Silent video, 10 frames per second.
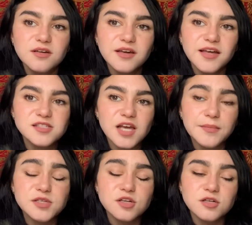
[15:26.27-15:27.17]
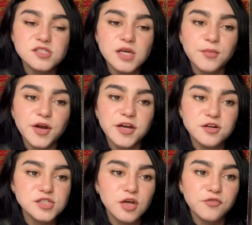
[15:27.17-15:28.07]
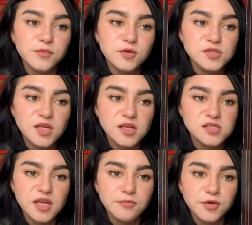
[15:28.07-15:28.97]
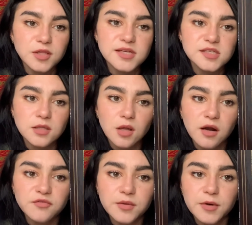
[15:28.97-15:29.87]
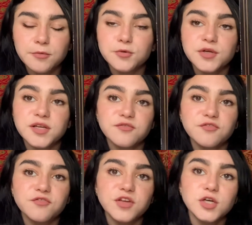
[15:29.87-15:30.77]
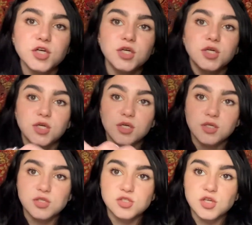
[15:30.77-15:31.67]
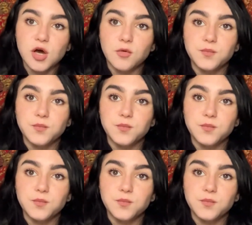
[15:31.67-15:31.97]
It's time to start separating yourself from those things and realize that a lot of them are rooted in fear. So,